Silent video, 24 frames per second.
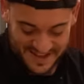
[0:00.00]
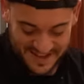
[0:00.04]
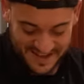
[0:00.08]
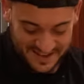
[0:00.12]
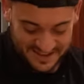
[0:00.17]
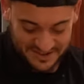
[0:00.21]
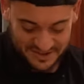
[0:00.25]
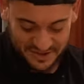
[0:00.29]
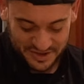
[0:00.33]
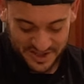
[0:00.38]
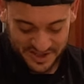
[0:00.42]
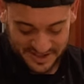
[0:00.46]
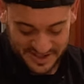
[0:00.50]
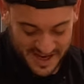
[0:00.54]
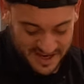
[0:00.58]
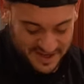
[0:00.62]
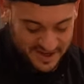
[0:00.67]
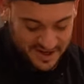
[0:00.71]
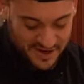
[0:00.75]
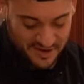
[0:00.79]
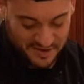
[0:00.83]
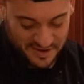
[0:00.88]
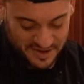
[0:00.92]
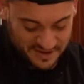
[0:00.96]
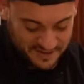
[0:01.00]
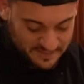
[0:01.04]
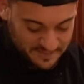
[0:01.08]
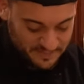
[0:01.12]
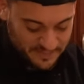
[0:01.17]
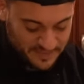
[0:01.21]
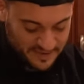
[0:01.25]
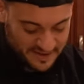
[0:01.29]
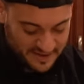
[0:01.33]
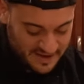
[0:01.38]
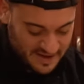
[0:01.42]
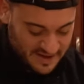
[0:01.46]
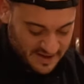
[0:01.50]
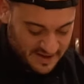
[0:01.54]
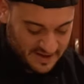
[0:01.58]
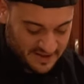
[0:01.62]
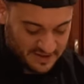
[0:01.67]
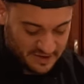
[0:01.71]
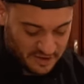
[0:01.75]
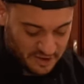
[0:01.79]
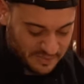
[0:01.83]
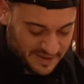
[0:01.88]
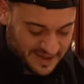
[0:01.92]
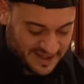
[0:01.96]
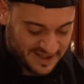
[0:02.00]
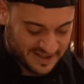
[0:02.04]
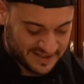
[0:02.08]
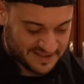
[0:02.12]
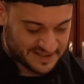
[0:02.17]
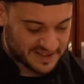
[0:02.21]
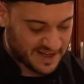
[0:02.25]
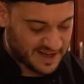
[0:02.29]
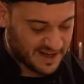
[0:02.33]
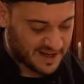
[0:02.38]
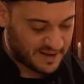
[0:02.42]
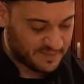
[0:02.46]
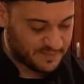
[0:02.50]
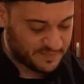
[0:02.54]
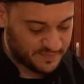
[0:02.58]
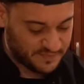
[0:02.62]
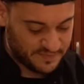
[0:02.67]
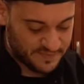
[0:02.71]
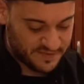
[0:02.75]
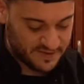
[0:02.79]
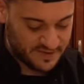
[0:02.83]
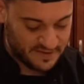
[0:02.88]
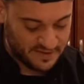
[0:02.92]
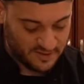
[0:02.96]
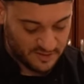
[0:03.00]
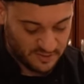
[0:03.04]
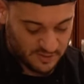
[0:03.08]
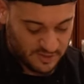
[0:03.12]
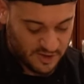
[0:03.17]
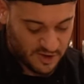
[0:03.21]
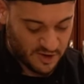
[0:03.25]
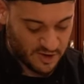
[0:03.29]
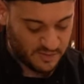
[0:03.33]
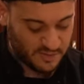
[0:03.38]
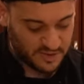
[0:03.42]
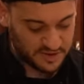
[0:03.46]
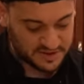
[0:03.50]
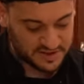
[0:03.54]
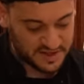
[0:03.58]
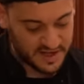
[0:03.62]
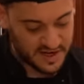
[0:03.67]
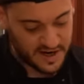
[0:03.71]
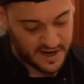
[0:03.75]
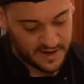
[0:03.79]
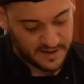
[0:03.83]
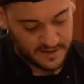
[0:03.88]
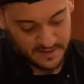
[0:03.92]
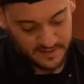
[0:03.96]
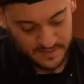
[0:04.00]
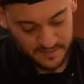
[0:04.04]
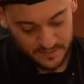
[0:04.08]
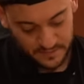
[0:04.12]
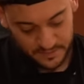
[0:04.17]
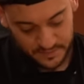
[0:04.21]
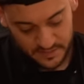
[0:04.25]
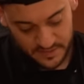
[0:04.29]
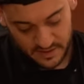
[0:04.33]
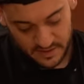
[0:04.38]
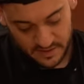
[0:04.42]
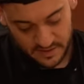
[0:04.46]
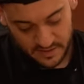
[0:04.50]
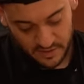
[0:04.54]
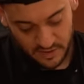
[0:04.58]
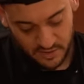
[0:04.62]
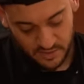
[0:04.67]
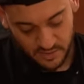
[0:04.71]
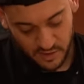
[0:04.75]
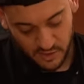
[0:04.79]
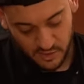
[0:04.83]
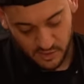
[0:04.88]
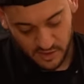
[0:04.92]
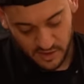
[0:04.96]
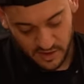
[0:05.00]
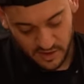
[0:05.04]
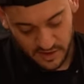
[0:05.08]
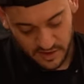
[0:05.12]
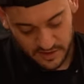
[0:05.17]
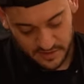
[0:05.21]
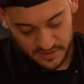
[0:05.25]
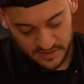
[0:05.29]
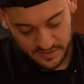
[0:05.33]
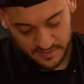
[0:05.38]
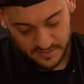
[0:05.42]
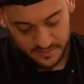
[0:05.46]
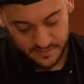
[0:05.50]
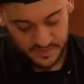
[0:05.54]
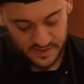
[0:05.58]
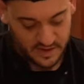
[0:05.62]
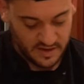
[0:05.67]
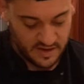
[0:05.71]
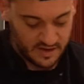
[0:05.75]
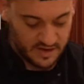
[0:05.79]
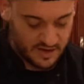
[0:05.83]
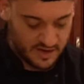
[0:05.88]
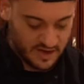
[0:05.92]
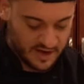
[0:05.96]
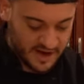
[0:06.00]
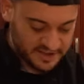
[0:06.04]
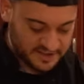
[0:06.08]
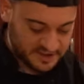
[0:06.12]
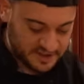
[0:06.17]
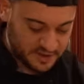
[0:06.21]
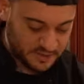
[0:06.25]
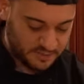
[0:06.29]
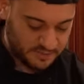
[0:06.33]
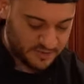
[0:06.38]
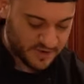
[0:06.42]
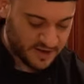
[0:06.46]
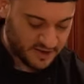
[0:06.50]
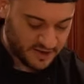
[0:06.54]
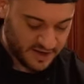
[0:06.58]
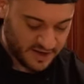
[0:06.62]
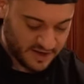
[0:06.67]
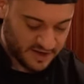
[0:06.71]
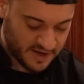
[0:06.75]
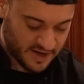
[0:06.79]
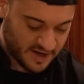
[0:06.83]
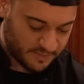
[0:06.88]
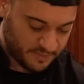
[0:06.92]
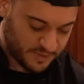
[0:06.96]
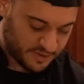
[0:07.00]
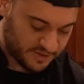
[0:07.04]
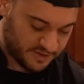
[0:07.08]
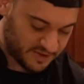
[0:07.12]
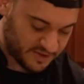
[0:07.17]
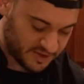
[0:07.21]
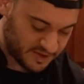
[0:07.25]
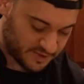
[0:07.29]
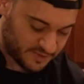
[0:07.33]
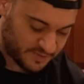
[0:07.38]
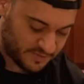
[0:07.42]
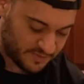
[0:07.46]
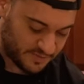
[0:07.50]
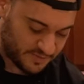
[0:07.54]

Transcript: So get that going, a little bit at a time. We're almost there. A little more water. Ice cube fell in, not a big deal.